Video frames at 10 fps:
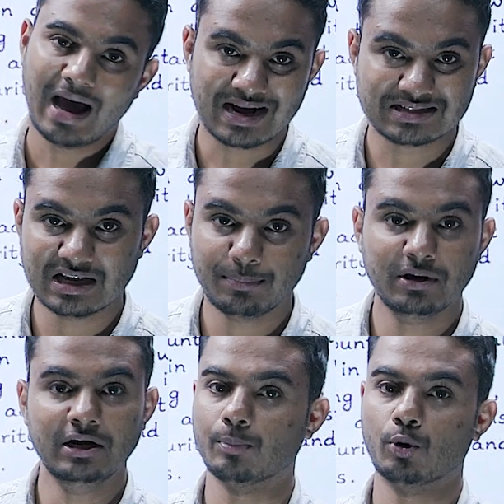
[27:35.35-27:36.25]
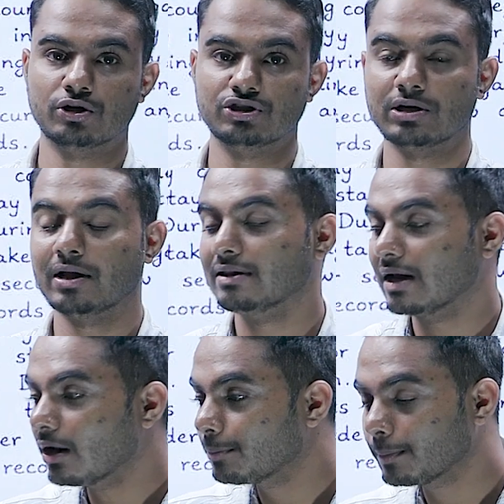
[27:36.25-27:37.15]
accept the deportation, and
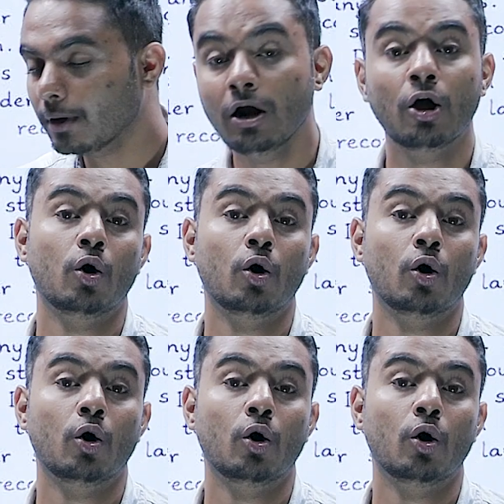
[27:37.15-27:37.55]
there are people